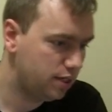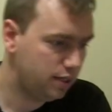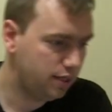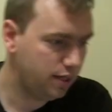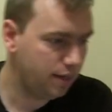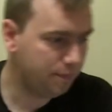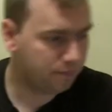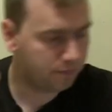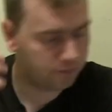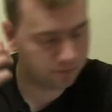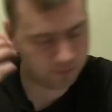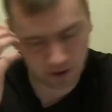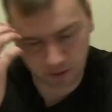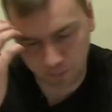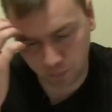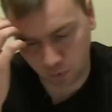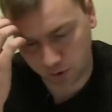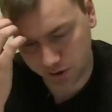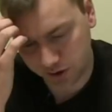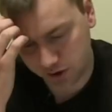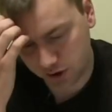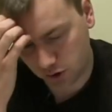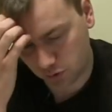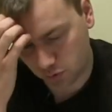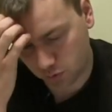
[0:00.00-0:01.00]
Yep, 5
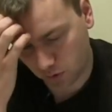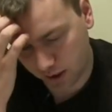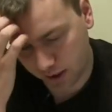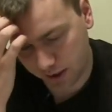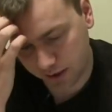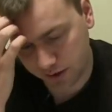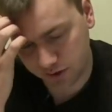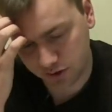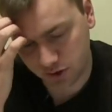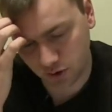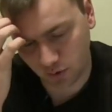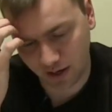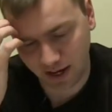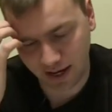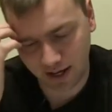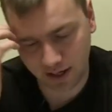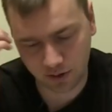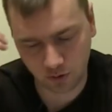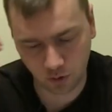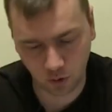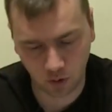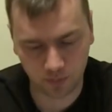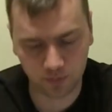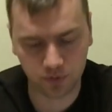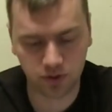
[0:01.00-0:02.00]
points each one. So a
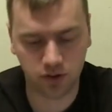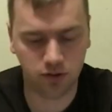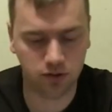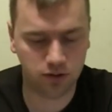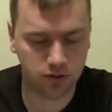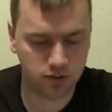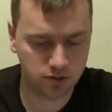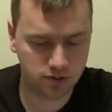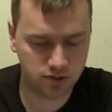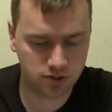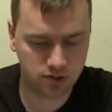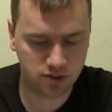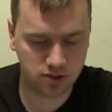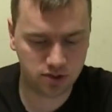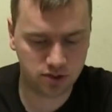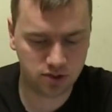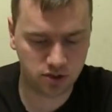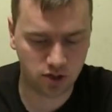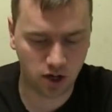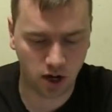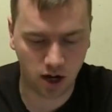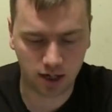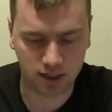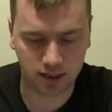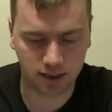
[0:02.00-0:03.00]
normal
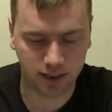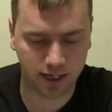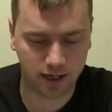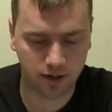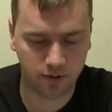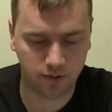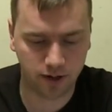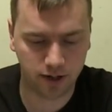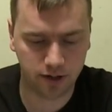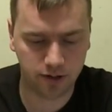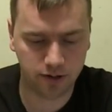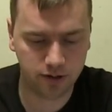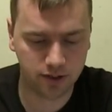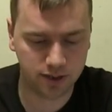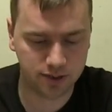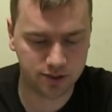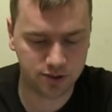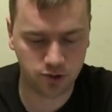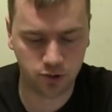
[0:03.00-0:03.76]
stock Land Raider